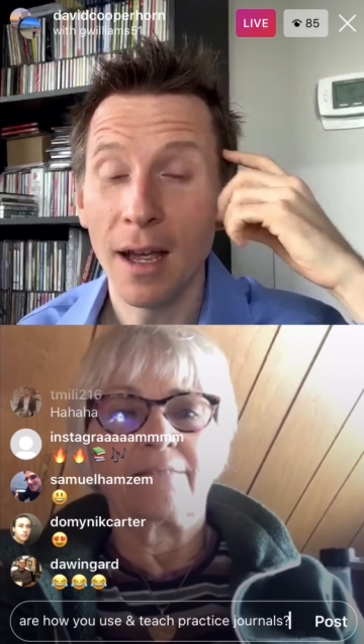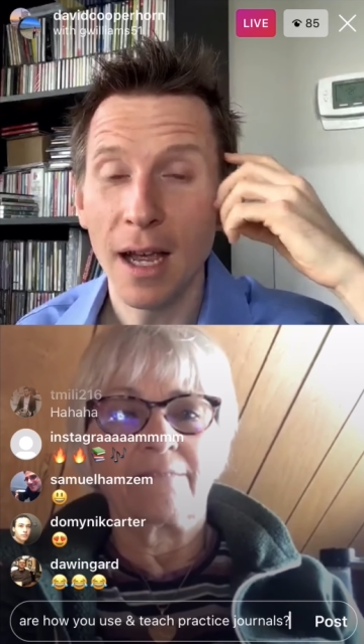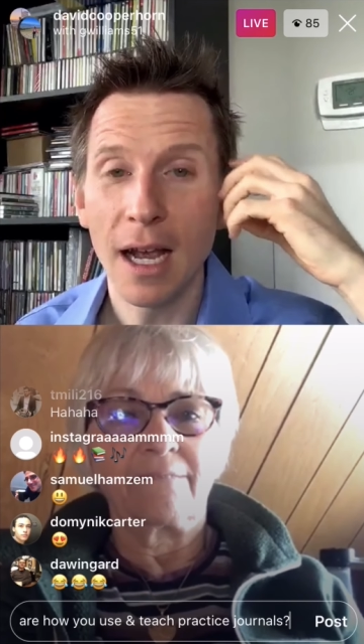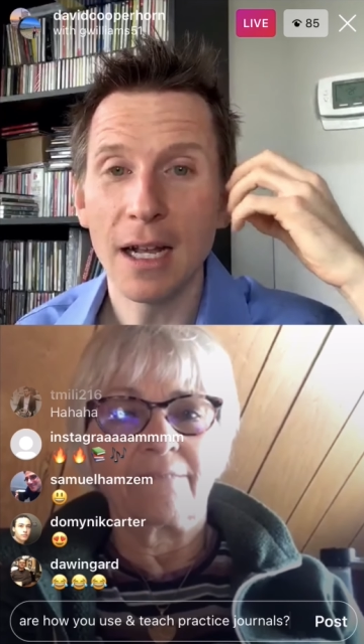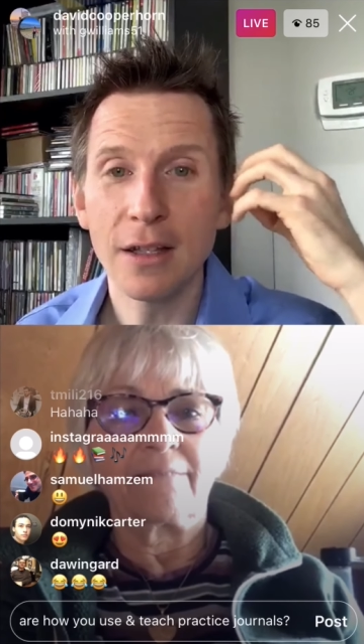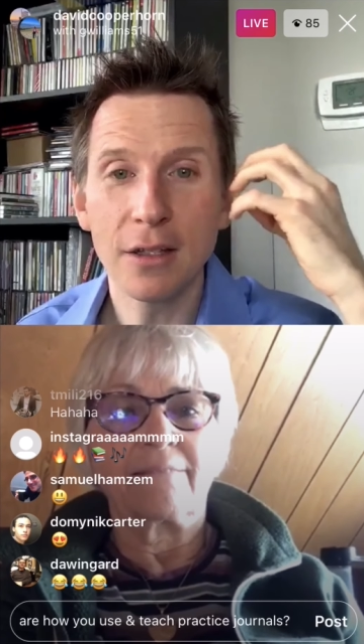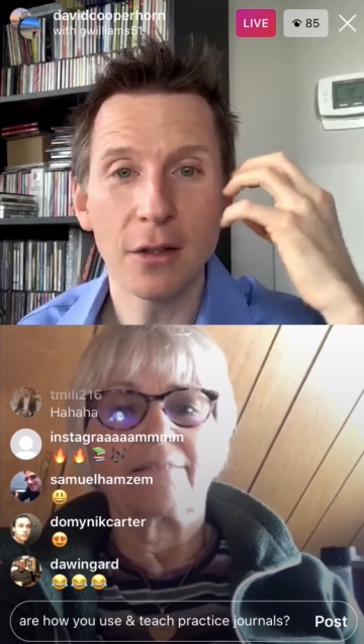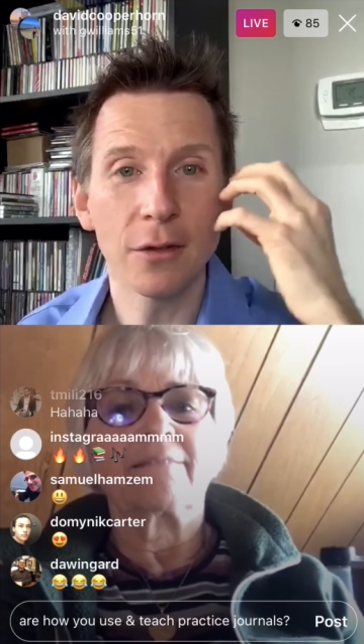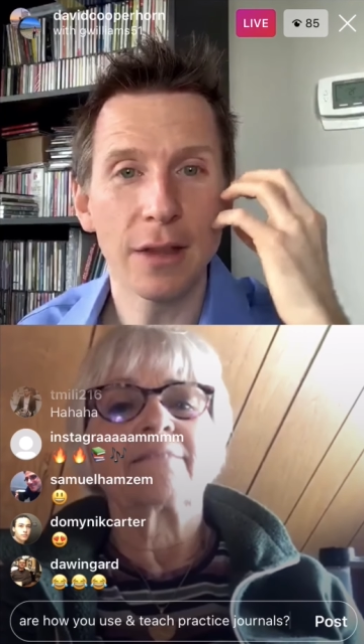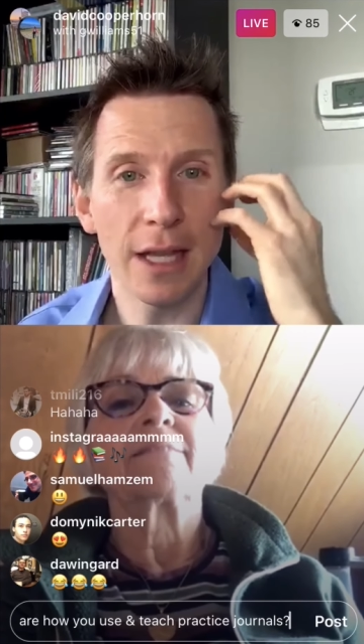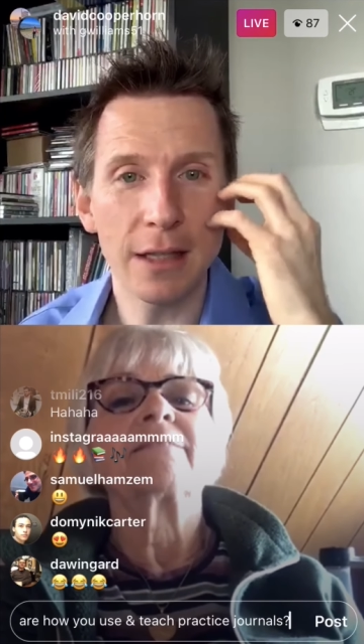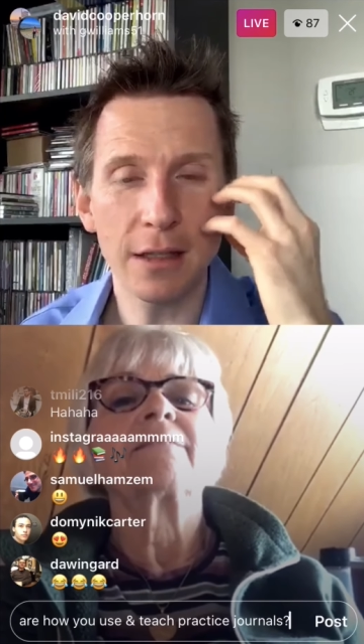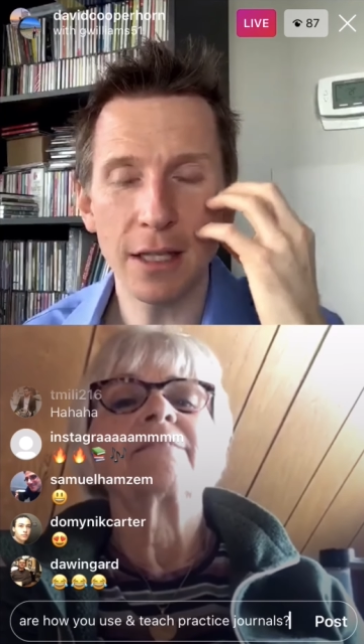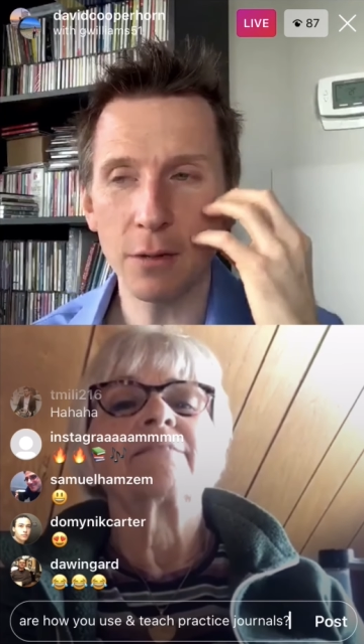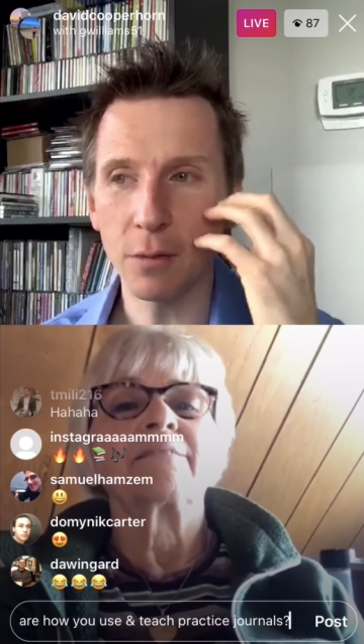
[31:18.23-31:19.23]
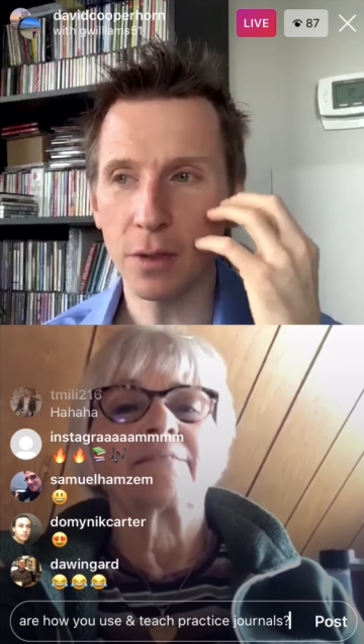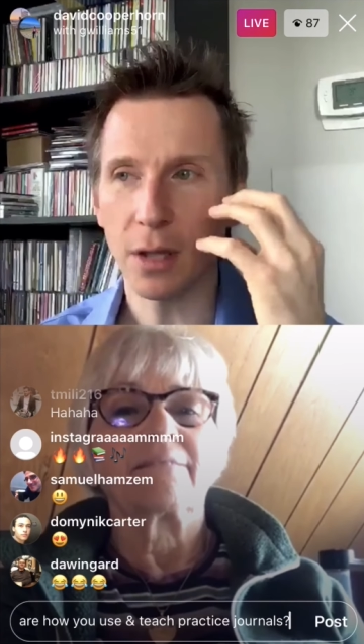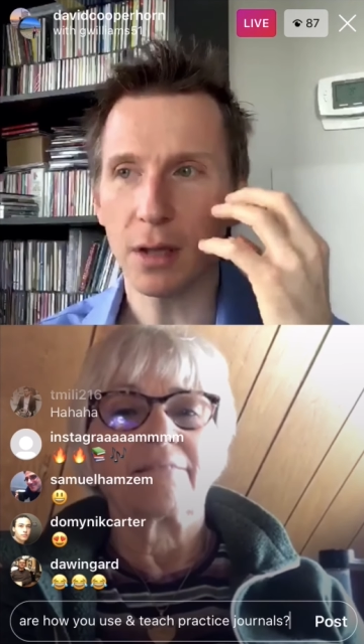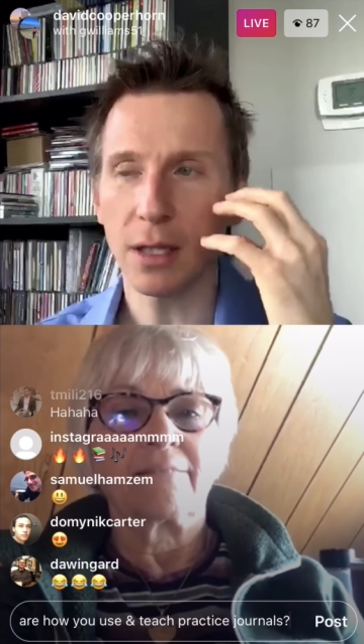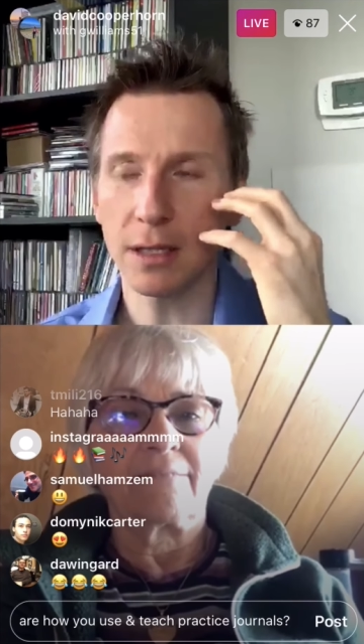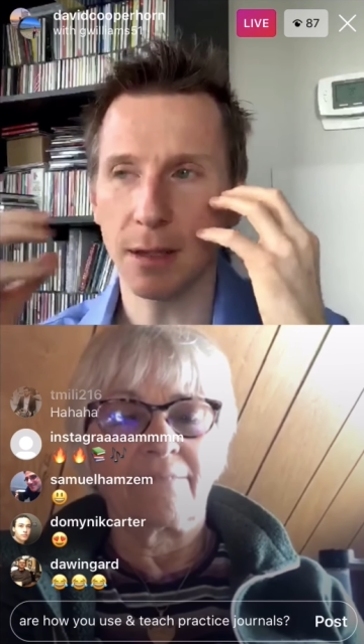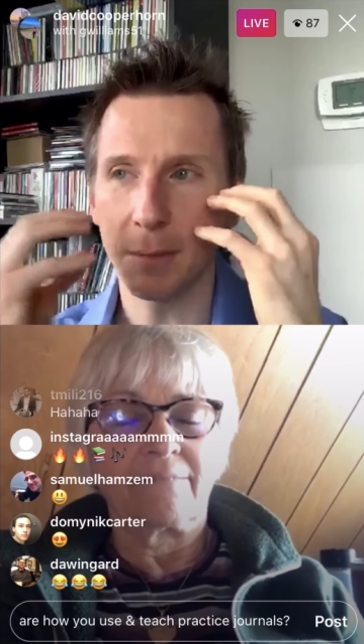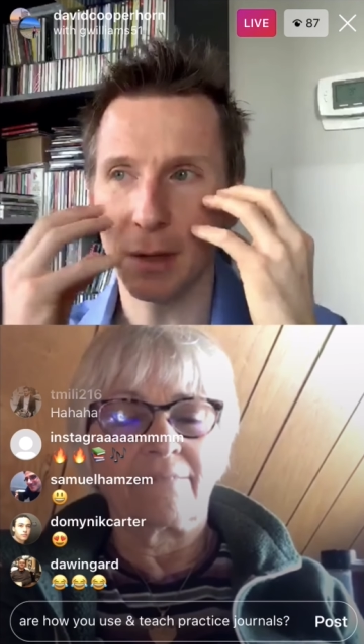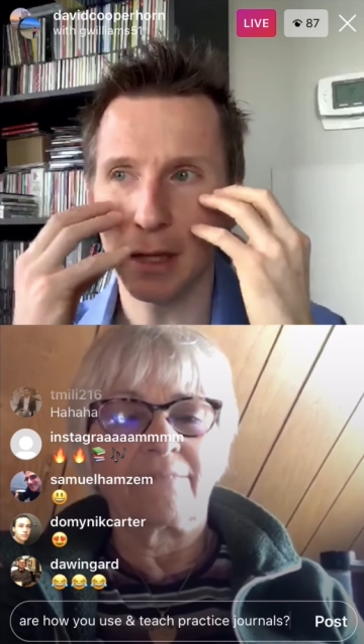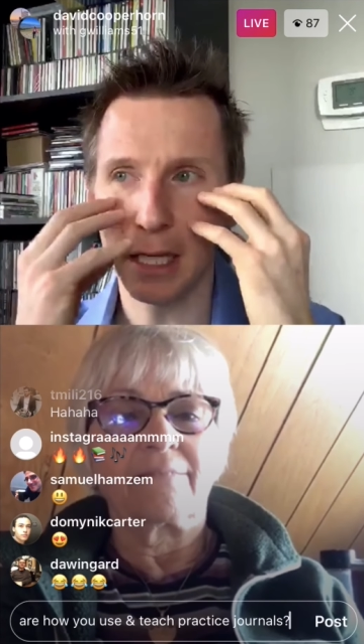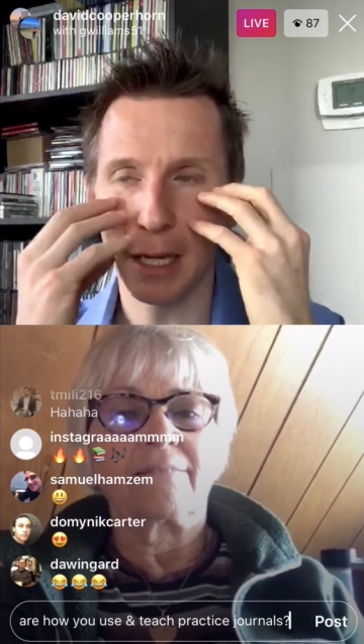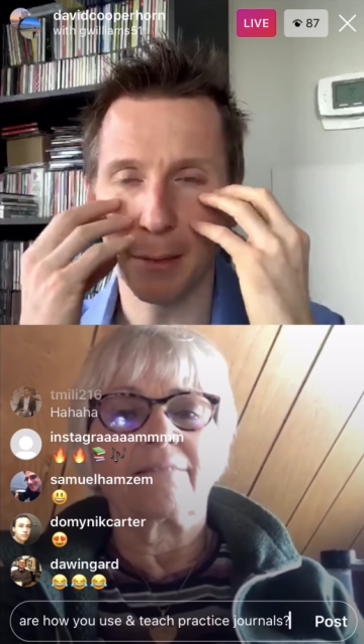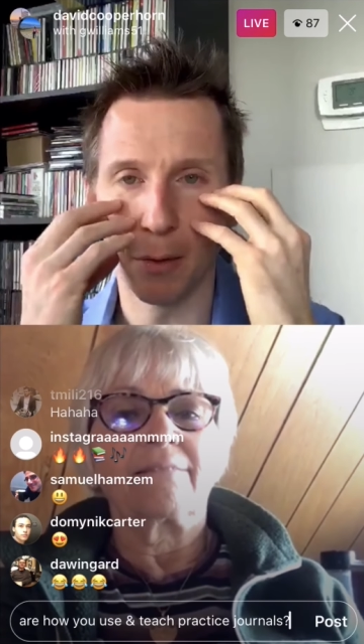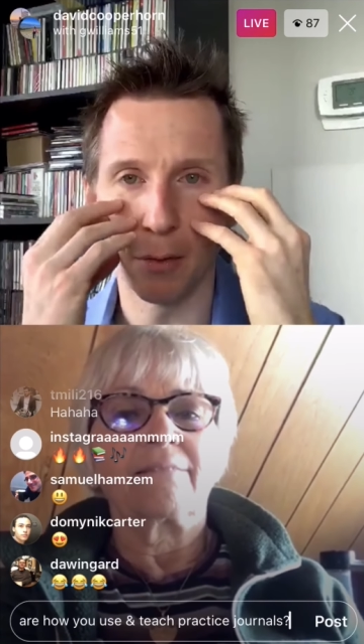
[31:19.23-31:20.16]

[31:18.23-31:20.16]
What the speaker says: And so that's like one of the things I've been thinking about